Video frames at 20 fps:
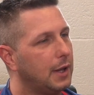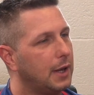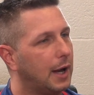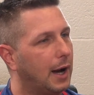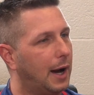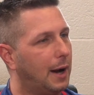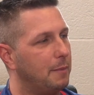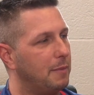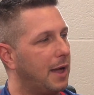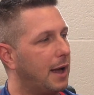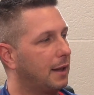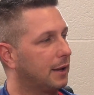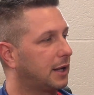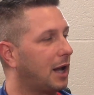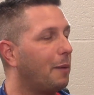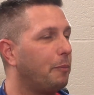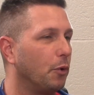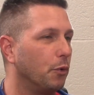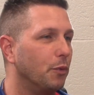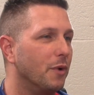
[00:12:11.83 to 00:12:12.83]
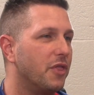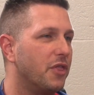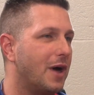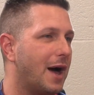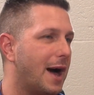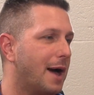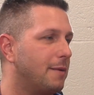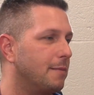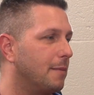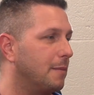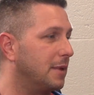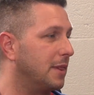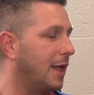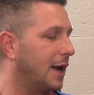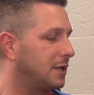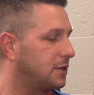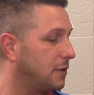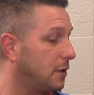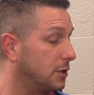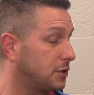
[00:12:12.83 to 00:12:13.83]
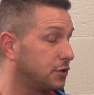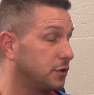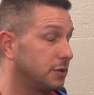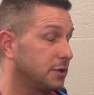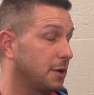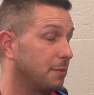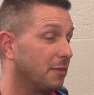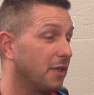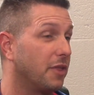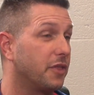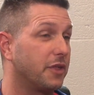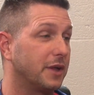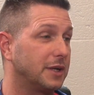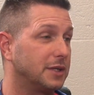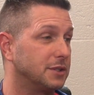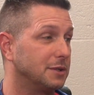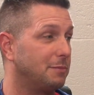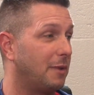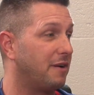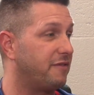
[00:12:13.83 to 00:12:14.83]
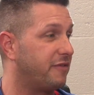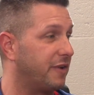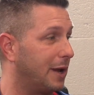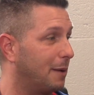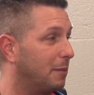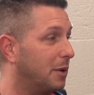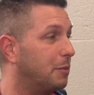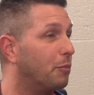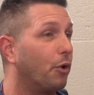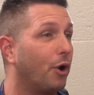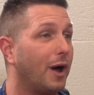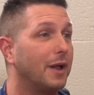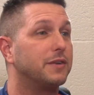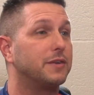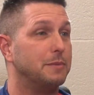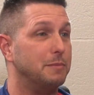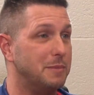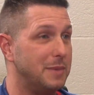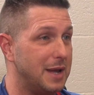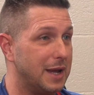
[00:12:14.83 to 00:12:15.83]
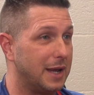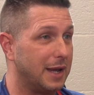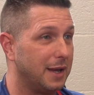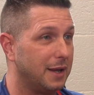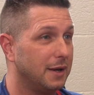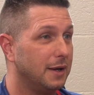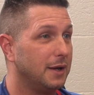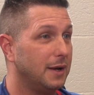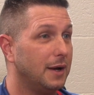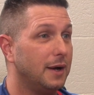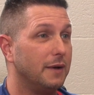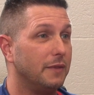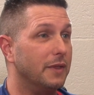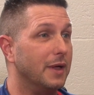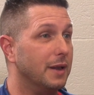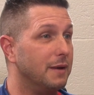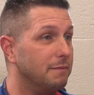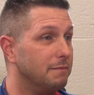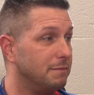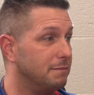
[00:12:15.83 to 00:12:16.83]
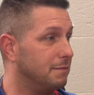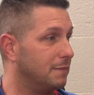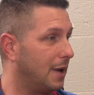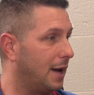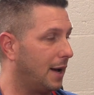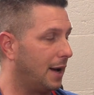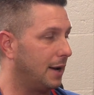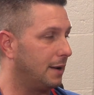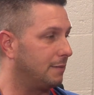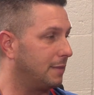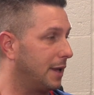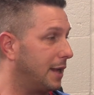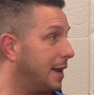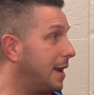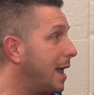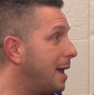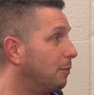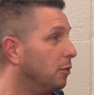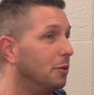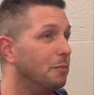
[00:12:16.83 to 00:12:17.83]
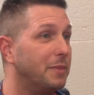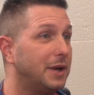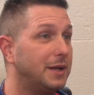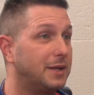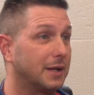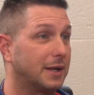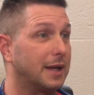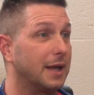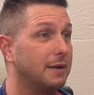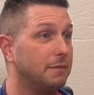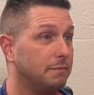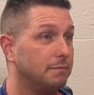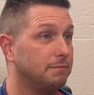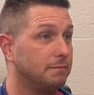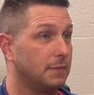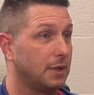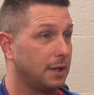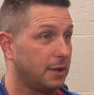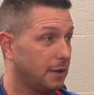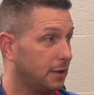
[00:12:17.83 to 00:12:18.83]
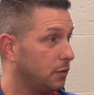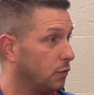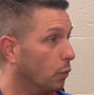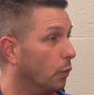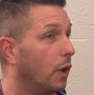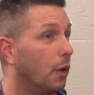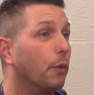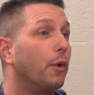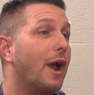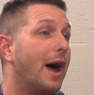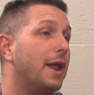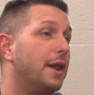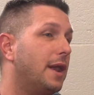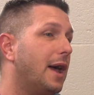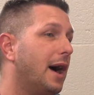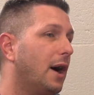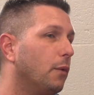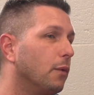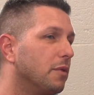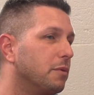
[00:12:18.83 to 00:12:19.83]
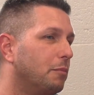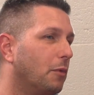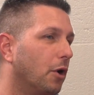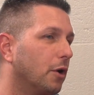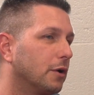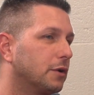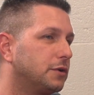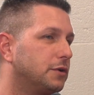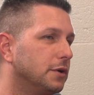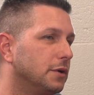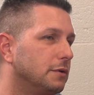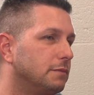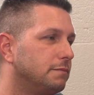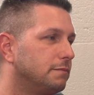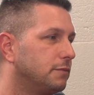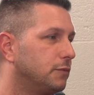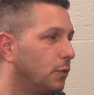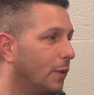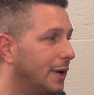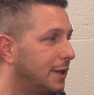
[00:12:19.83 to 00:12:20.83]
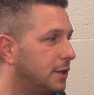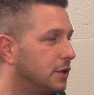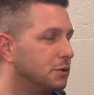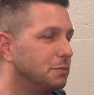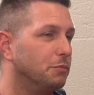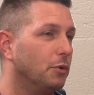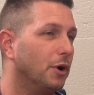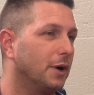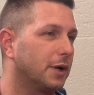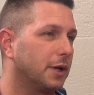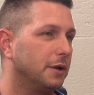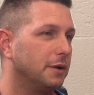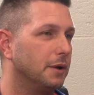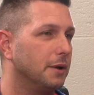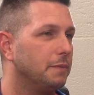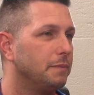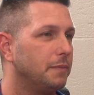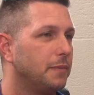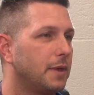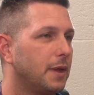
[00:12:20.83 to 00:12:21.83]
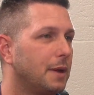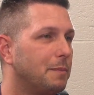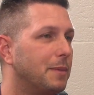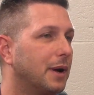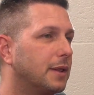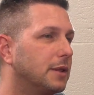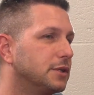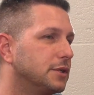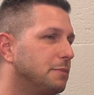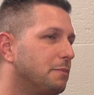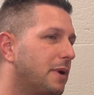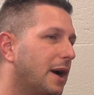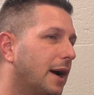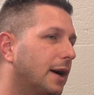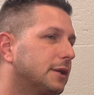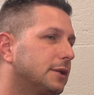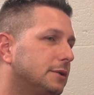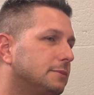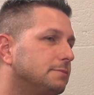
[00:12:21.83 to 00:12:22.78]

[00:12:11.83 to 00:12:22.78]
that coupled with that, I mean, that's some of the things that my family brought to me that enabled me to get where we're at now with Mark to write this book and to make this impact.